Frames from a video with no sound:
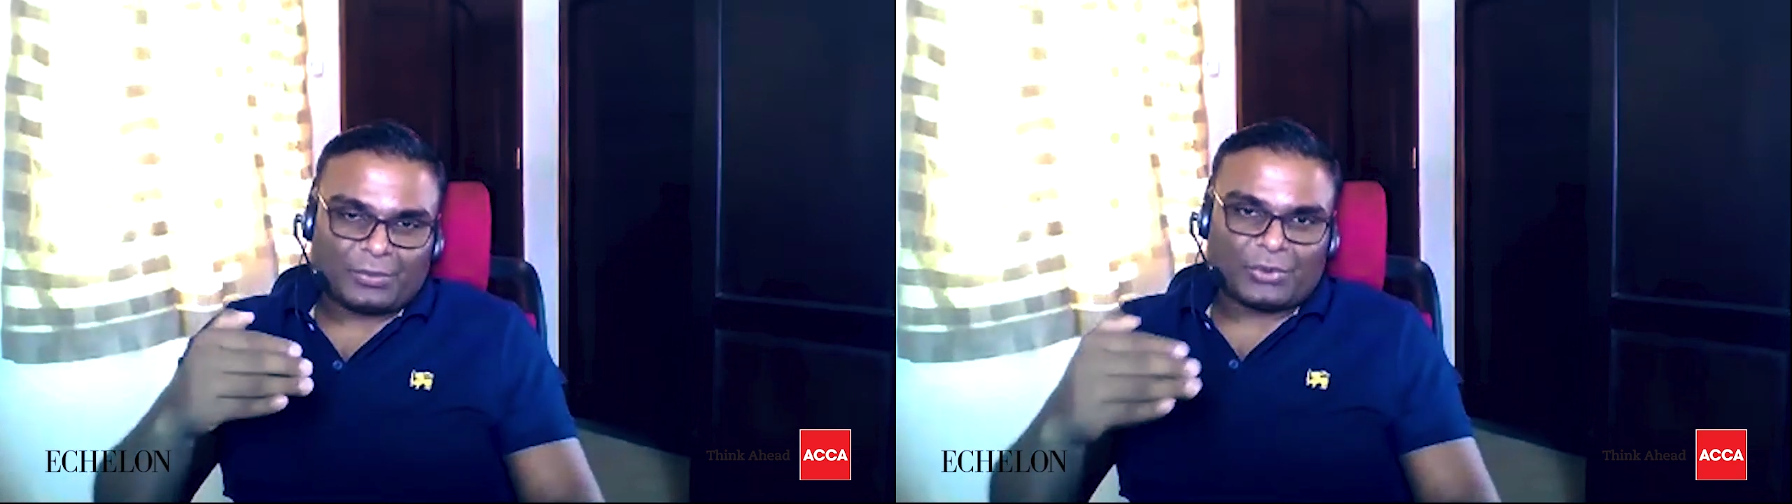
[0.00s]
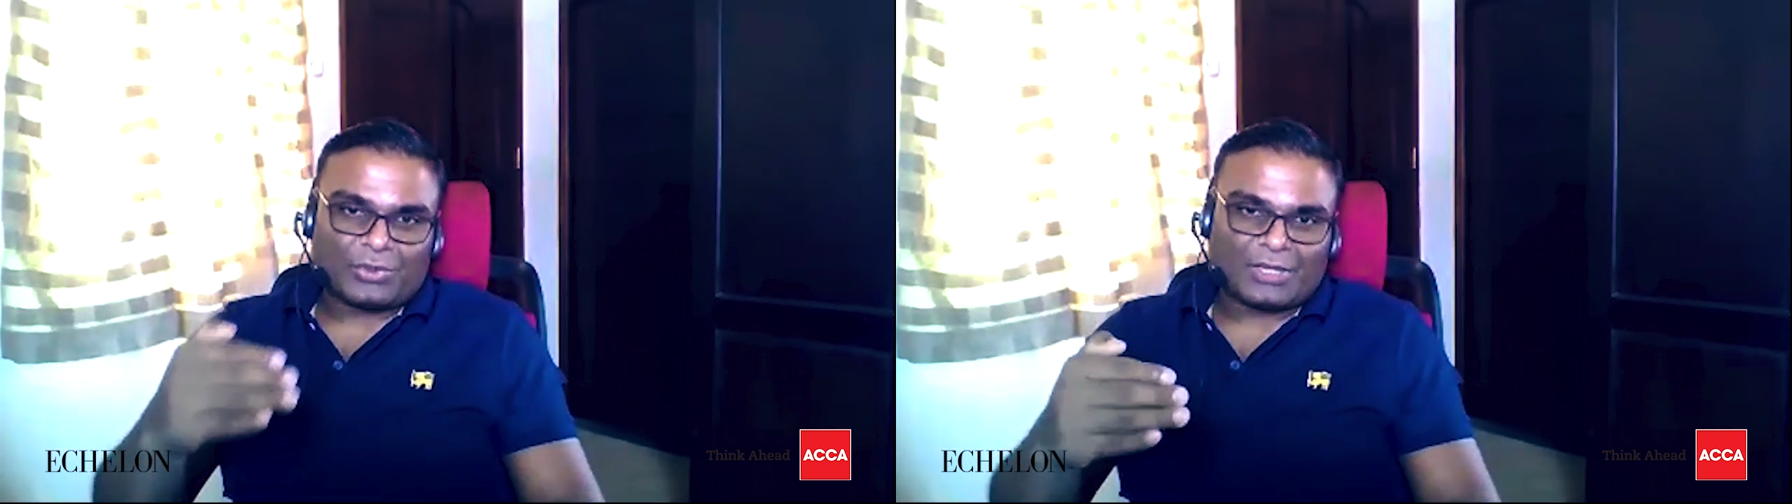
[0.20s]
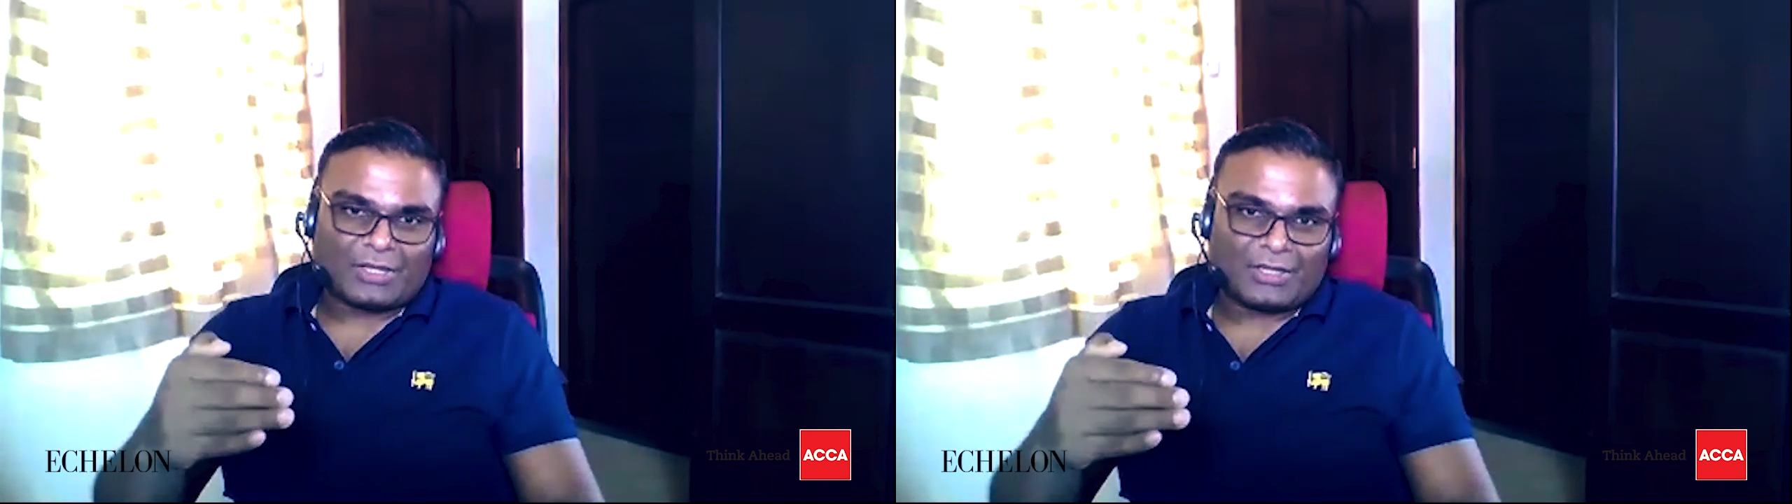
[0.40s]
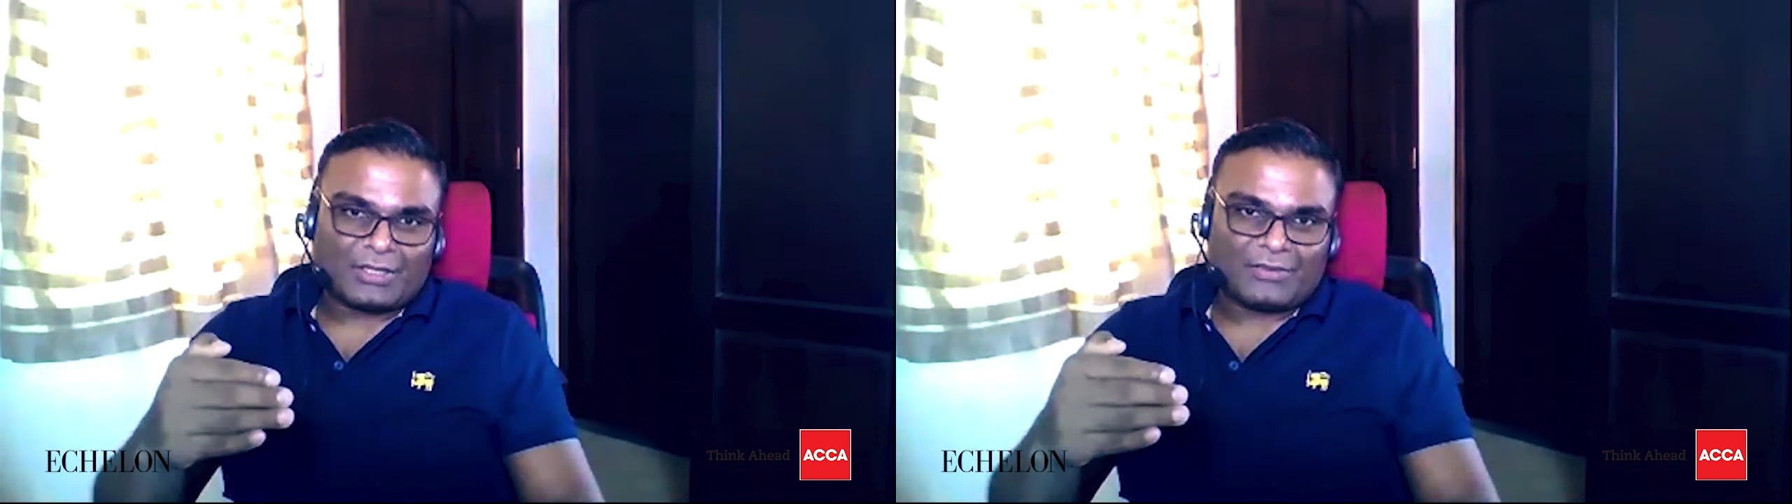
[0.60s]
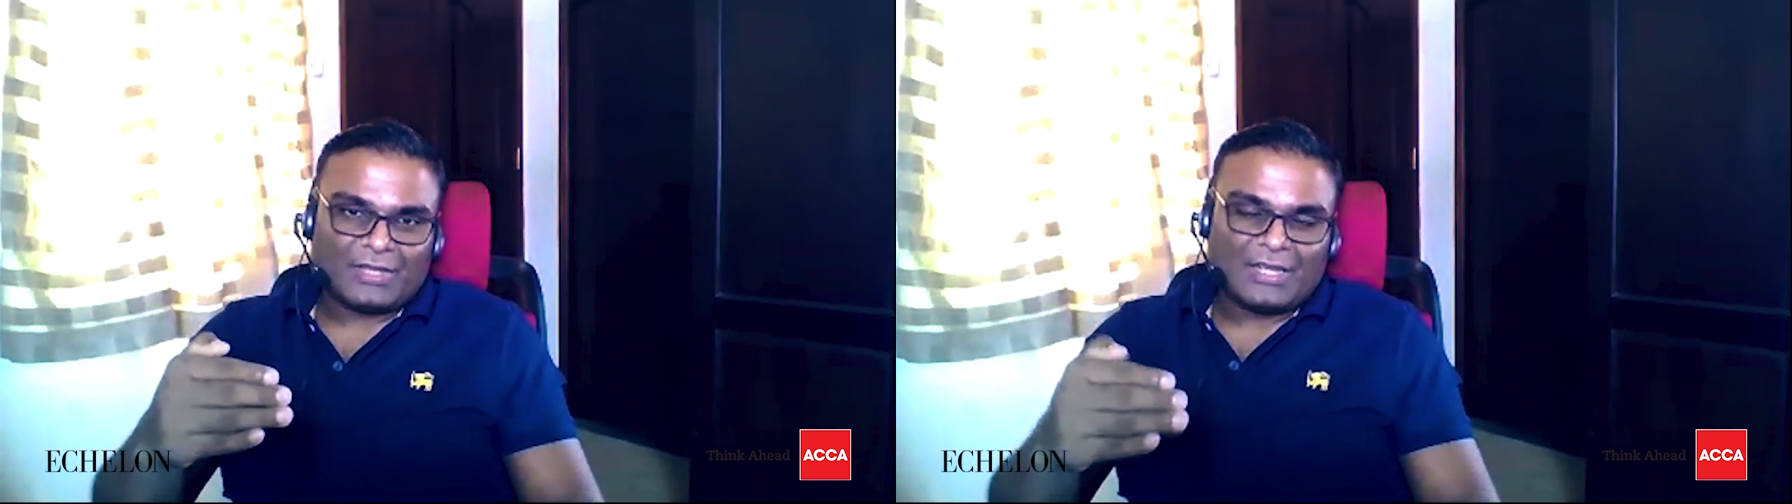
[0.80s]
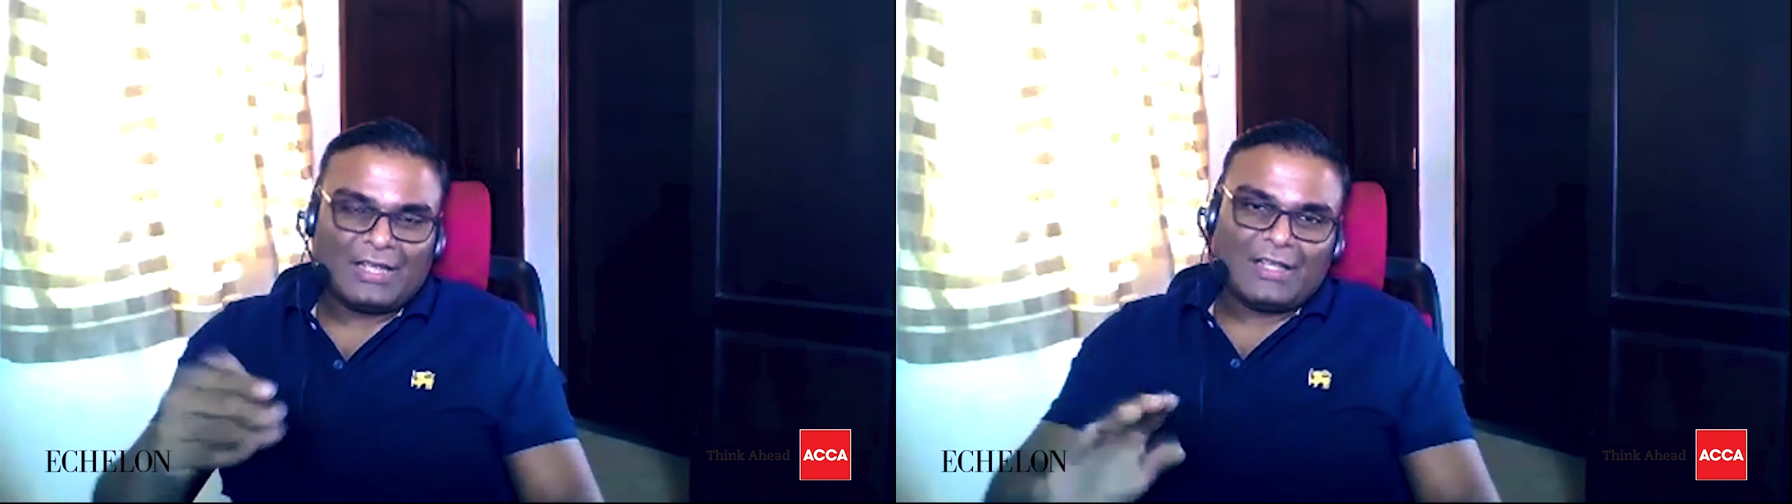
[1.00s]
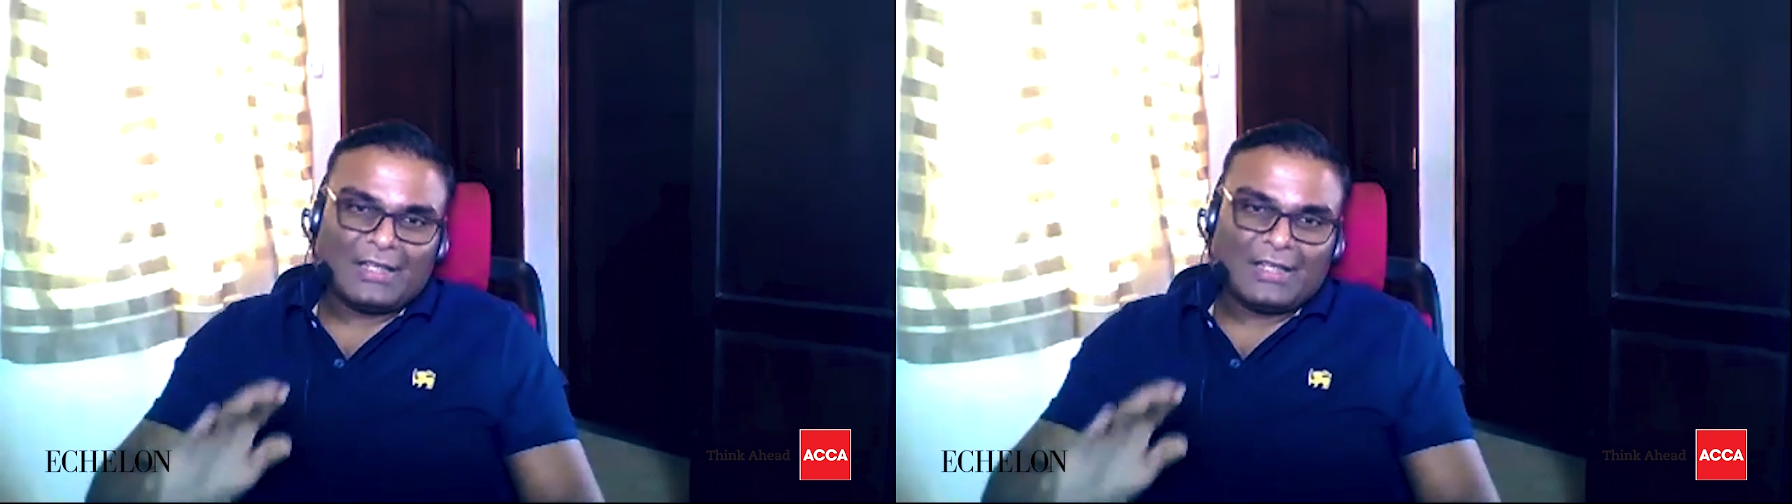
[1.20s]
they approach a curve.